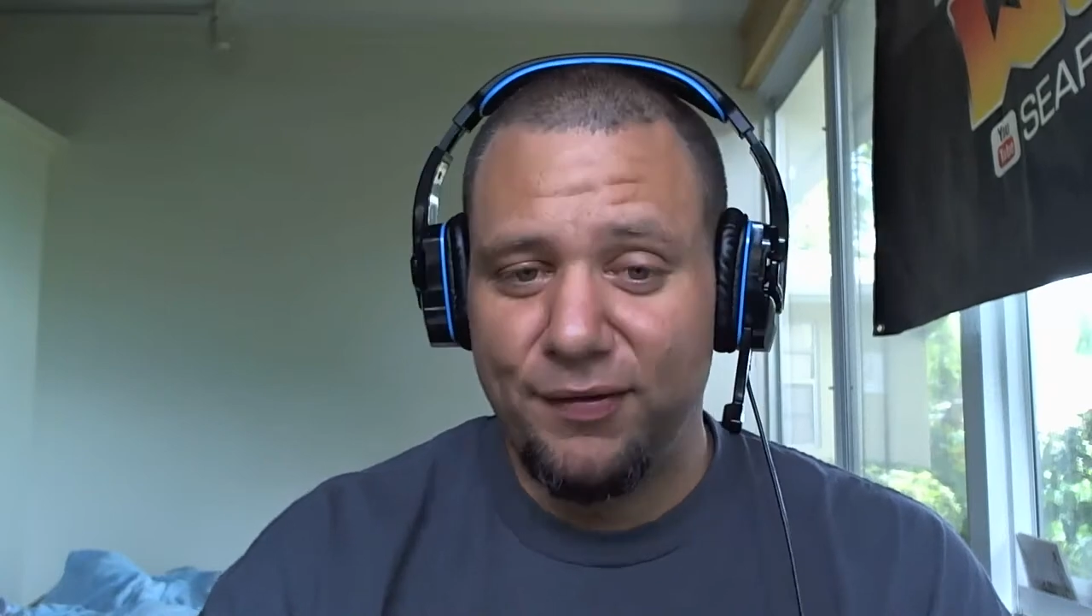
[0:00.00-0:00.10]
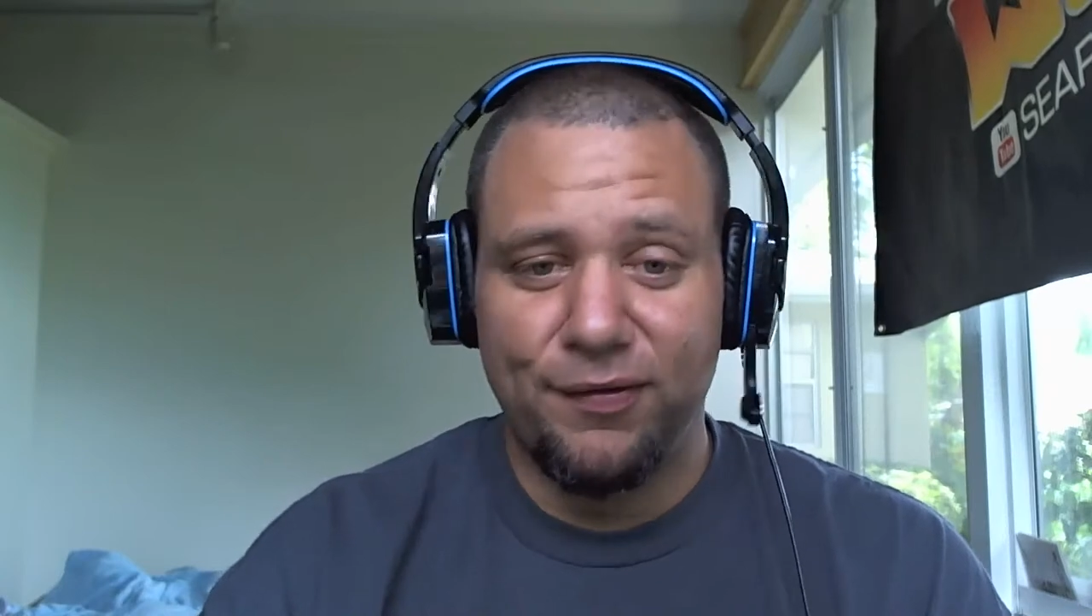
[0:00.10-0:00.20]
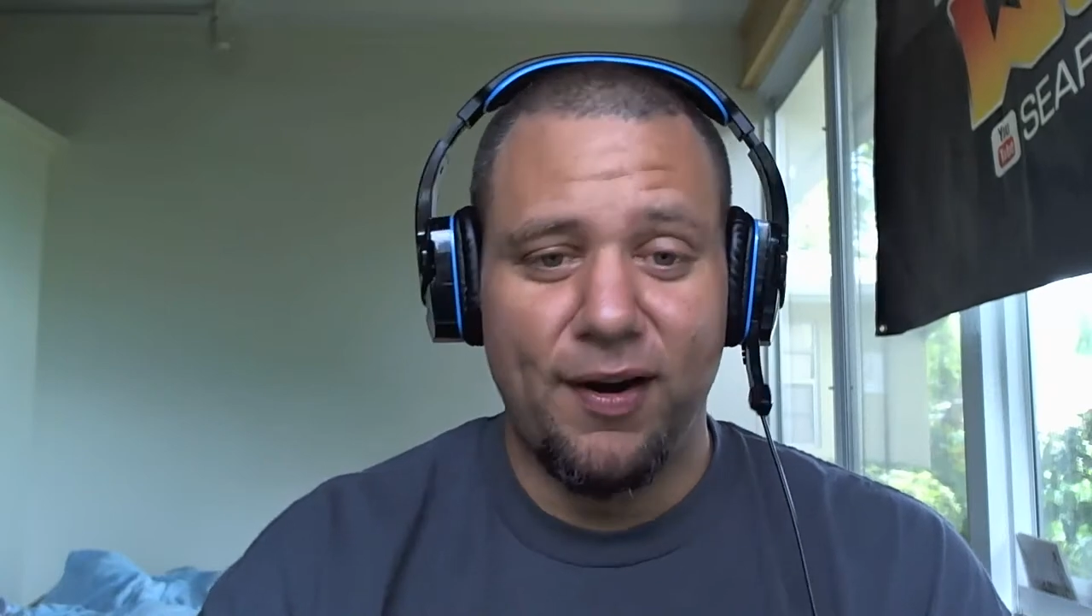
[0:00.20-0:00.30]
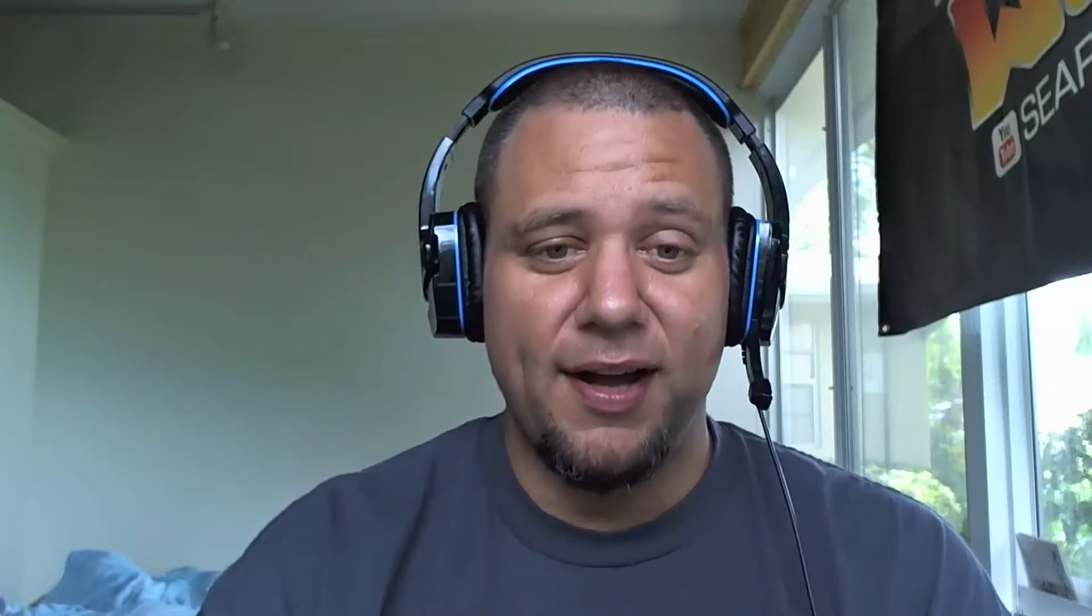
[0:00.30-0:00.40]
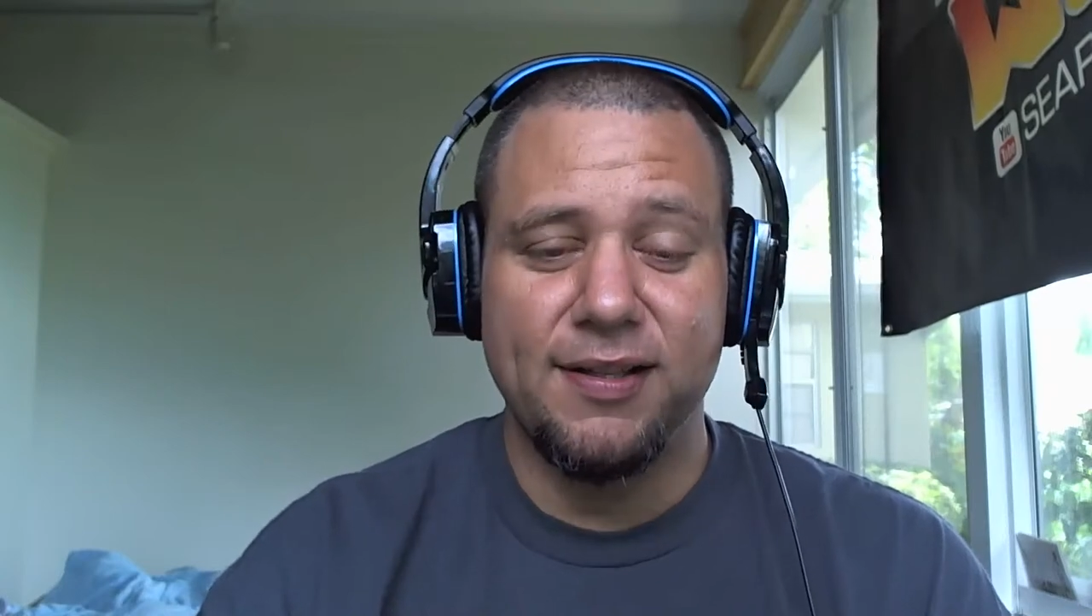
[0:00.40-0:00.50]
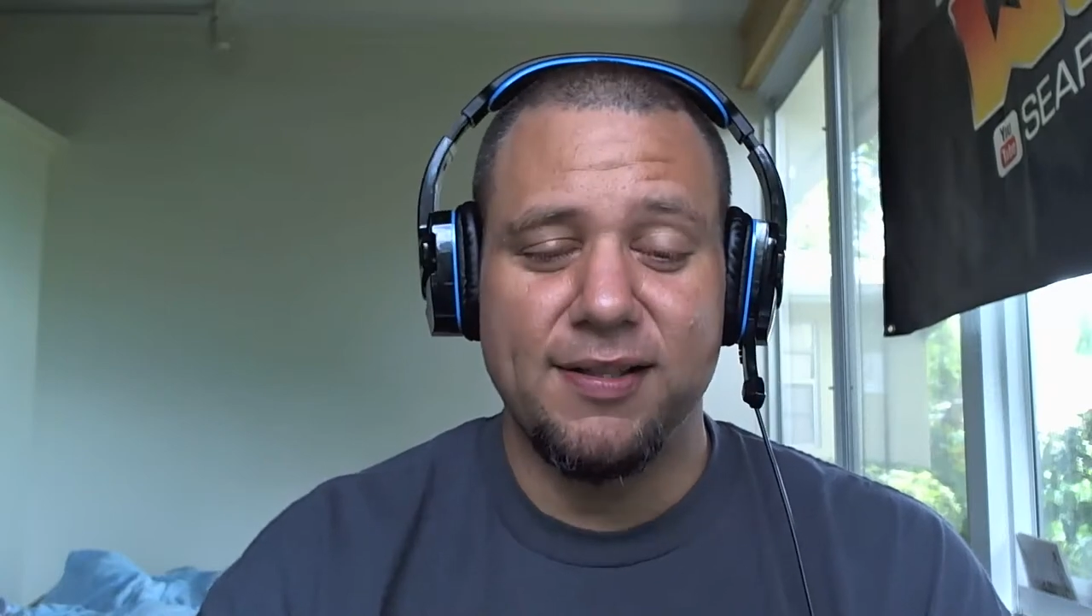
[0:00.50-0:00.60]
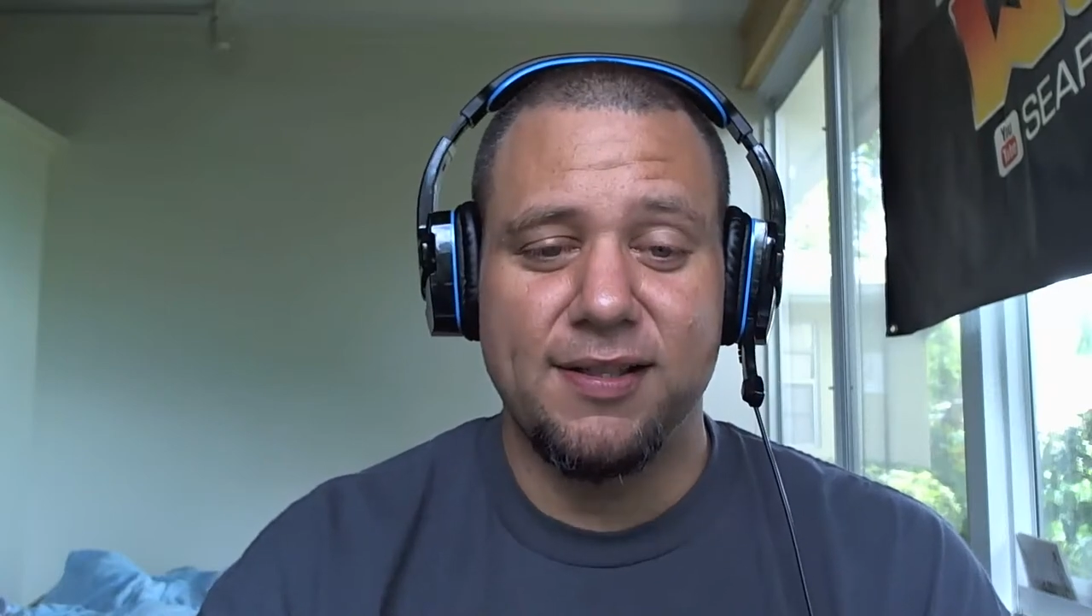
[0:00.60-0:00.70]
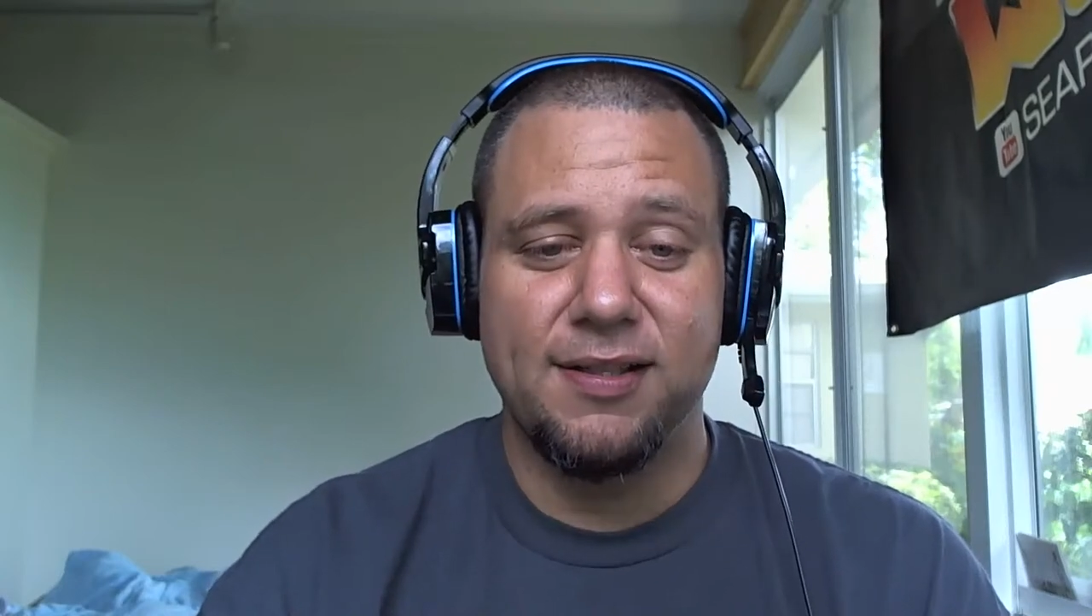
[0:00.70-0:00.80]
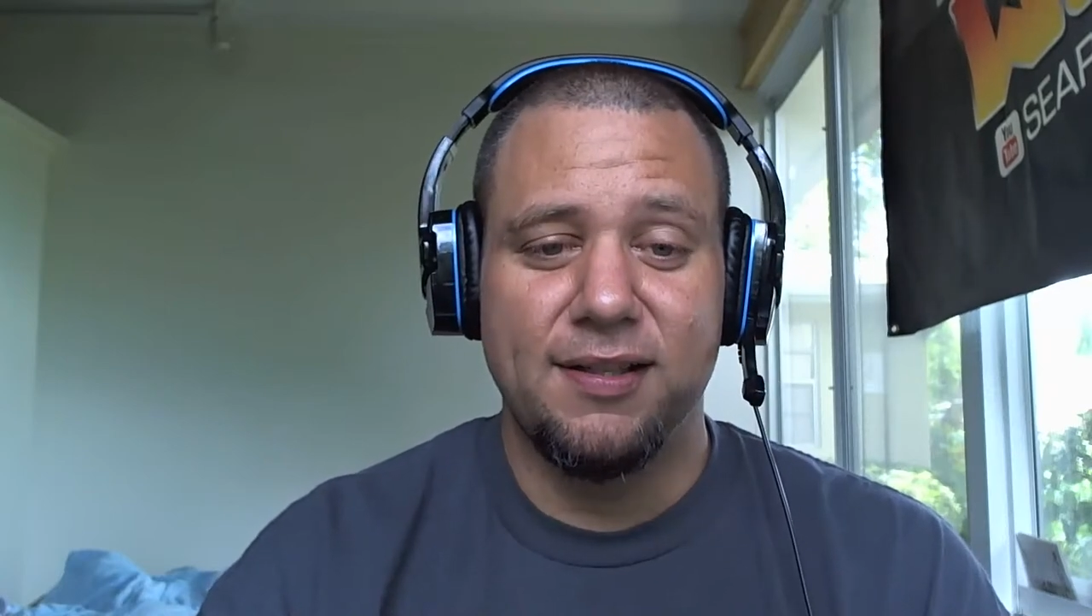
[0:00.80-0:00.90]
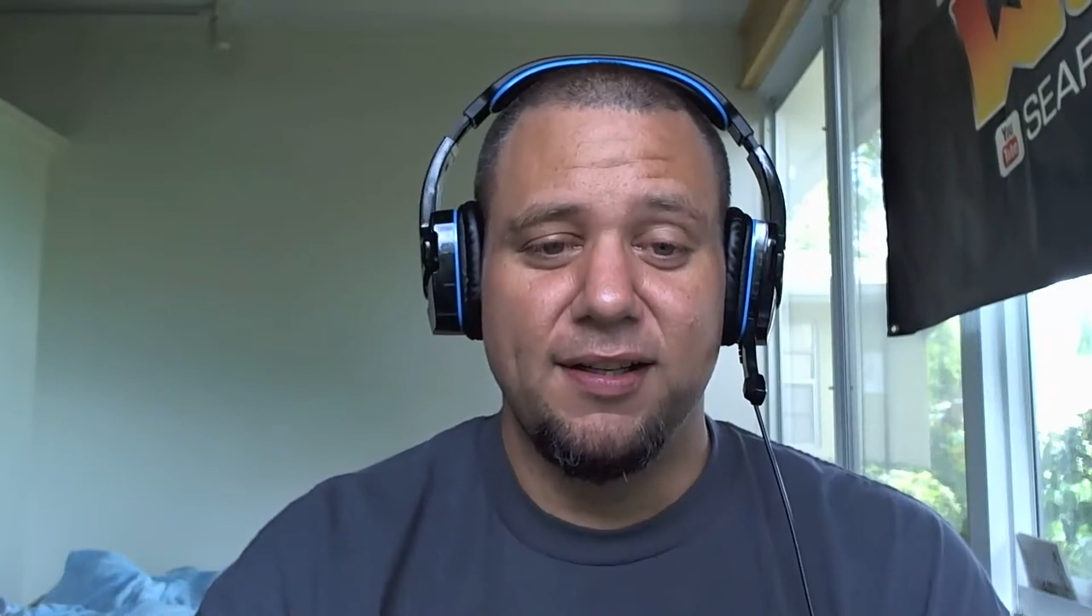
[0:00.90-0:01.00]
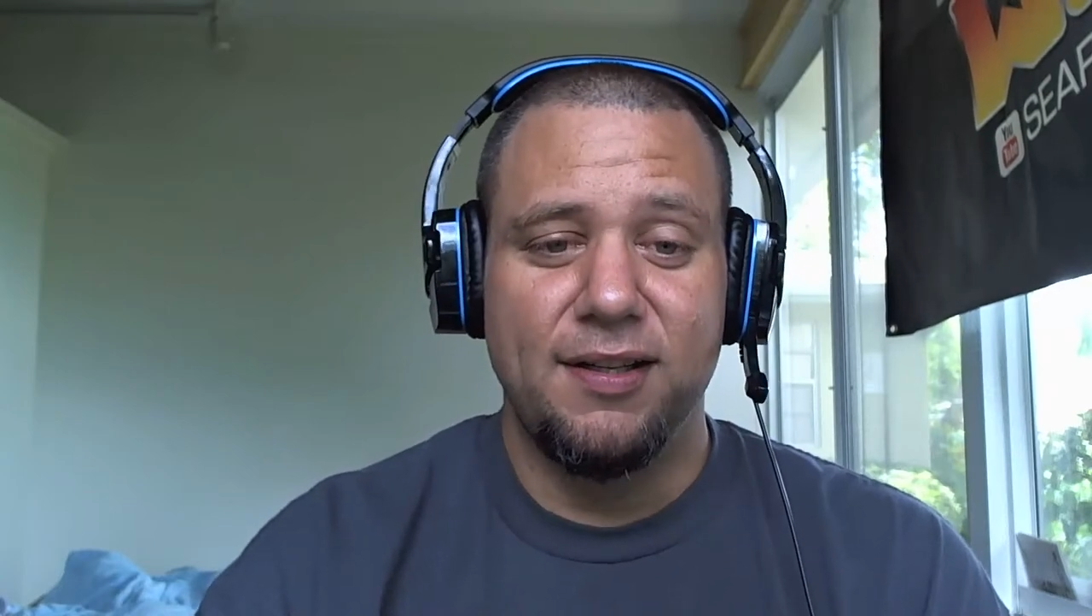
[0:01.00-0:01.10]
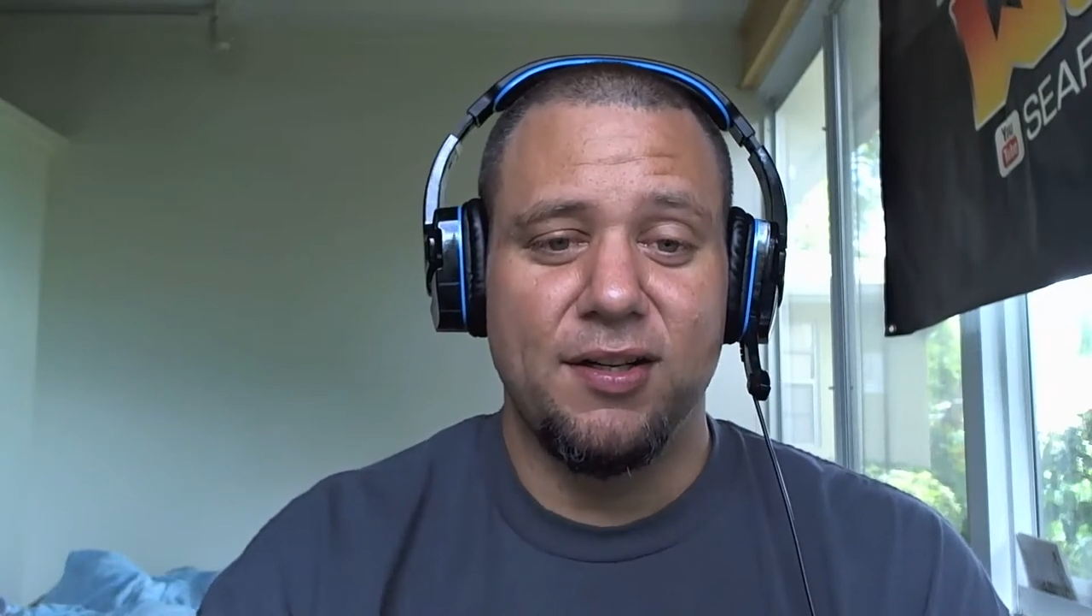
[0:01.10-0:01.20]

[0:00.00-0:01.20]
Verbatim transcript: friends.